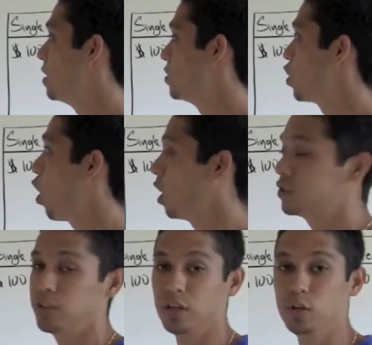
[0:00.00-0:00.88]
is
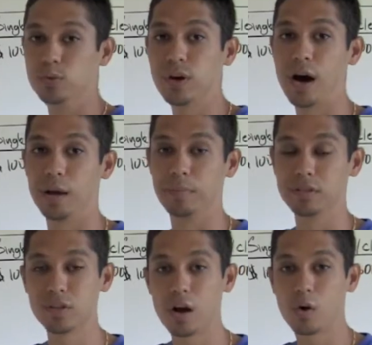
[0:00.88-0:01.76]
costing you time.
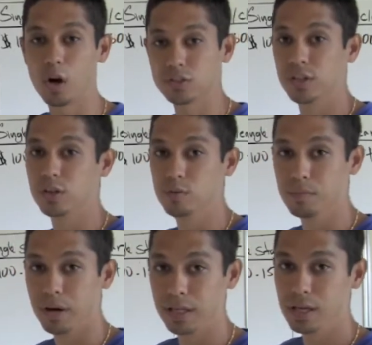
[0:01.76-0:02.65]
It's not costing you
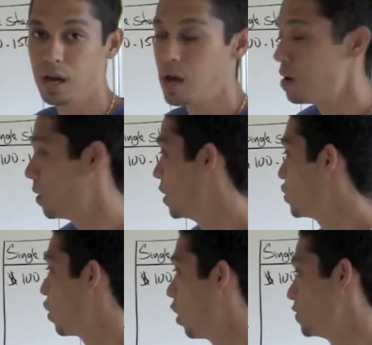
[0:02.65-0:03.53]
money, but
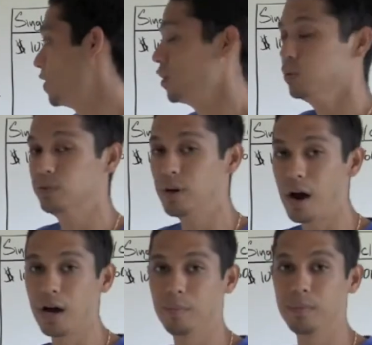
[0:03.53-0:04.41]
it's costing you
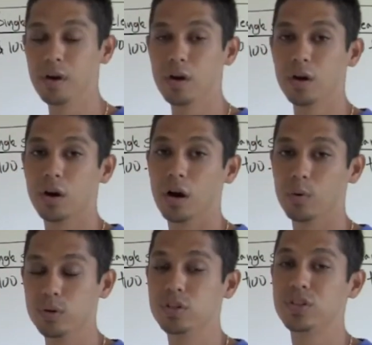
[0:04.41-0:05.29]
time,
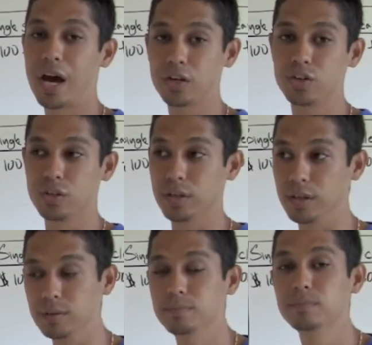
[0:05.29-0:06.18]
which is
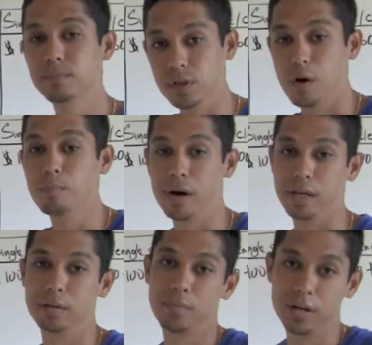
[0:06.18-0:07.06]
actually, you know,
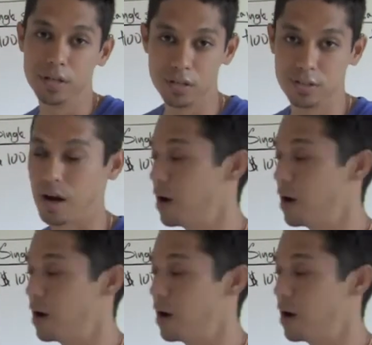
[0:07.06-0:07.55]
money. Money is